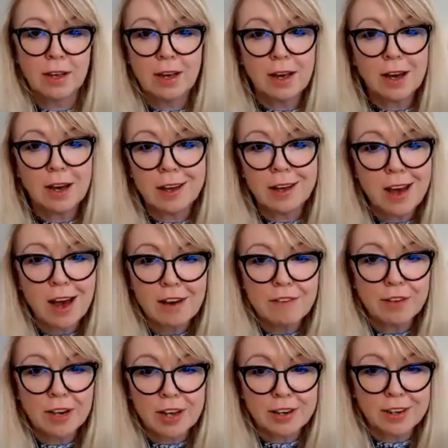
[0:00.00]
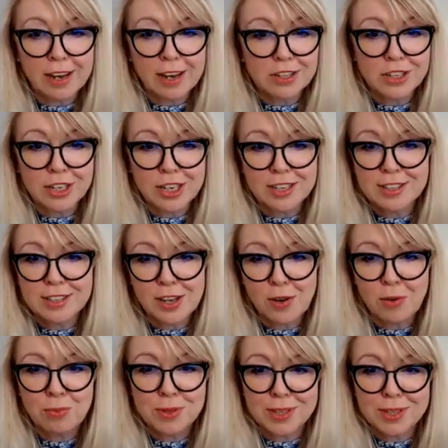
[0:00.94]
I've learned actually it's the
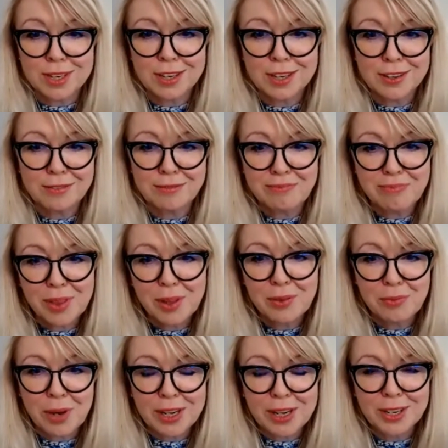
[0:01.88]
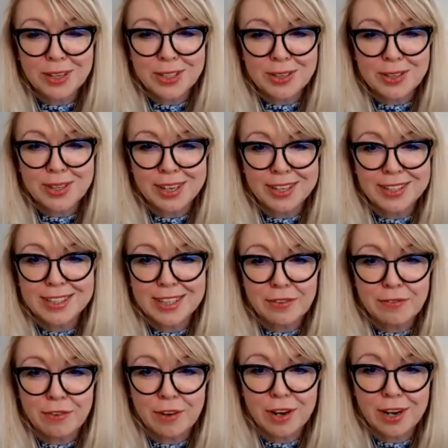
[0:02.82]
opposite, that when you do things
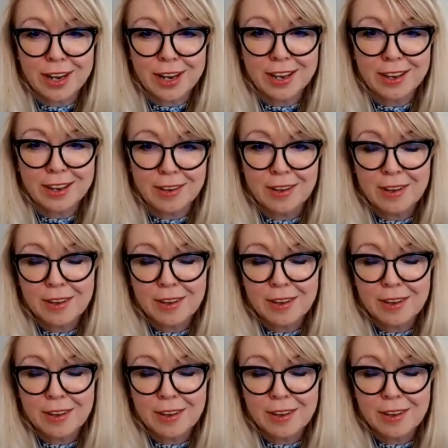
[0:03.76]
differently,